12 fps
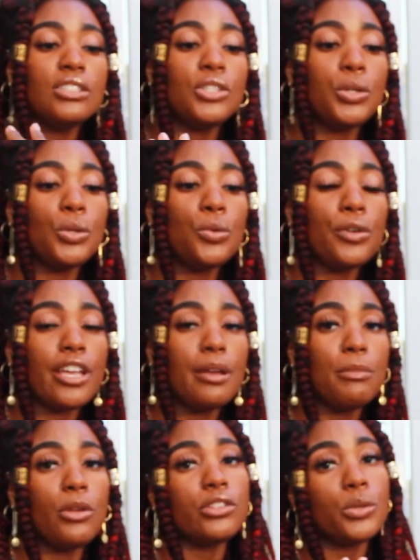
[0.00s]
to
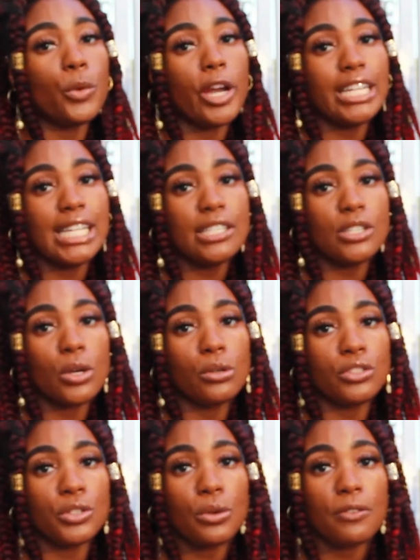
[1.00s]
commute to where I need to
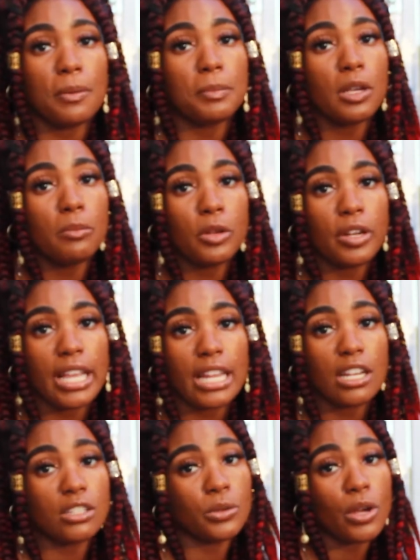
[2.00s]
go to if I'm commuting
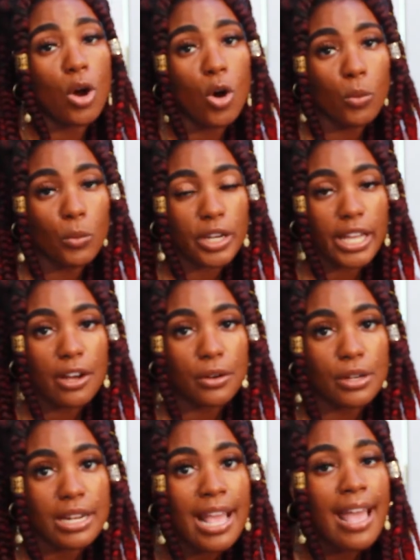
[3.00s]
and not doing a home
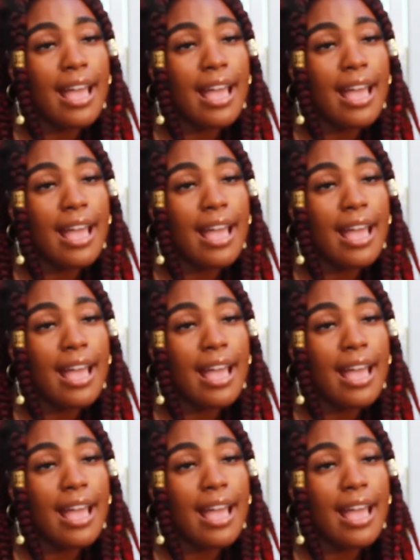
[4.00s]
workout,